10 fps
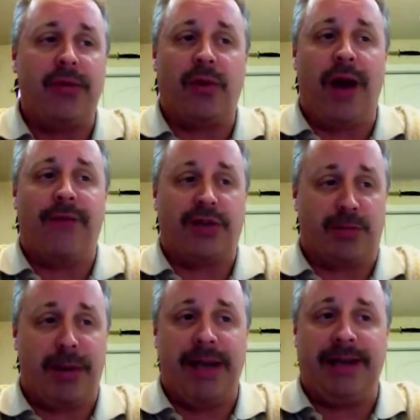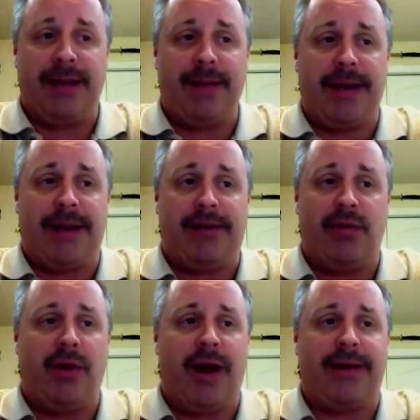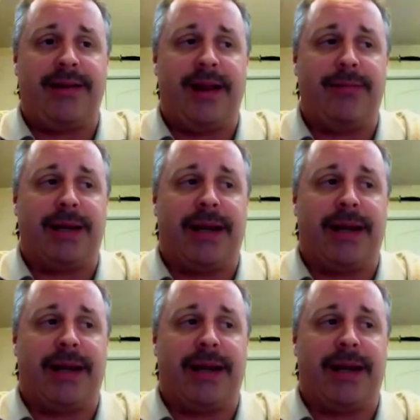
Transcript: Drive the speed limit and do not attempt to